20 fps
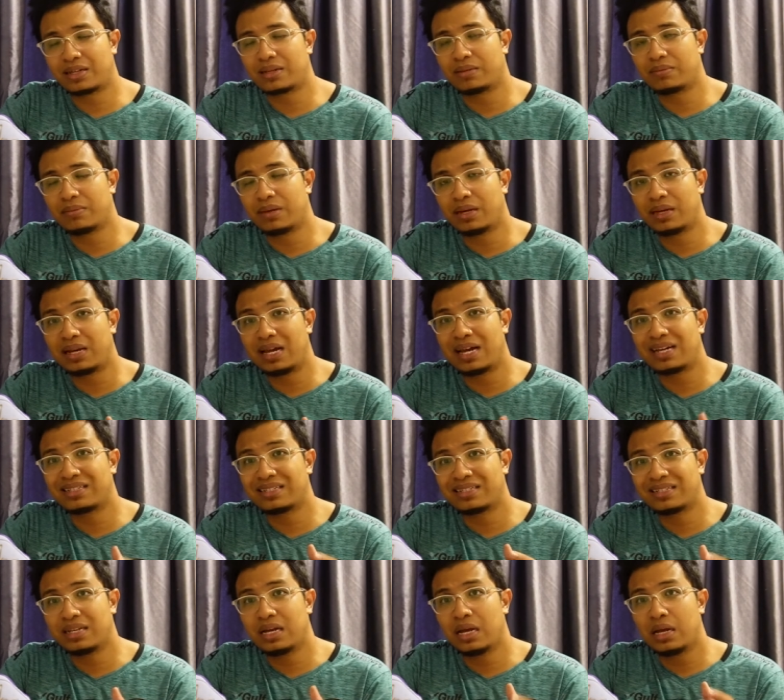my
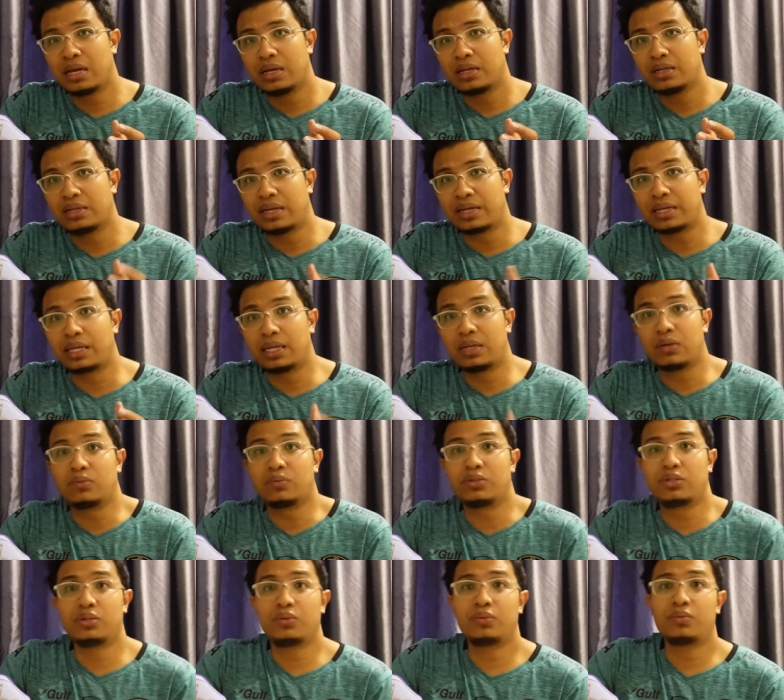last Nike hoop
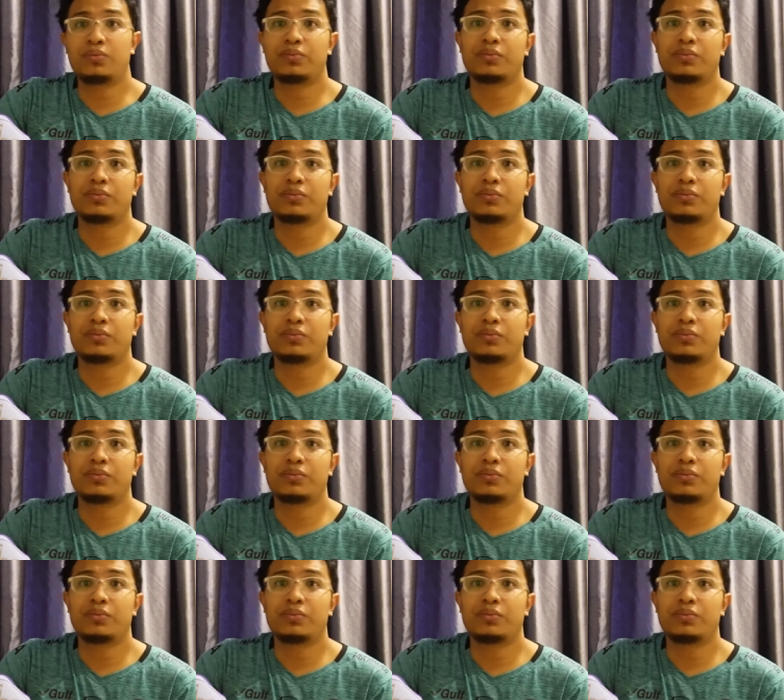shoe.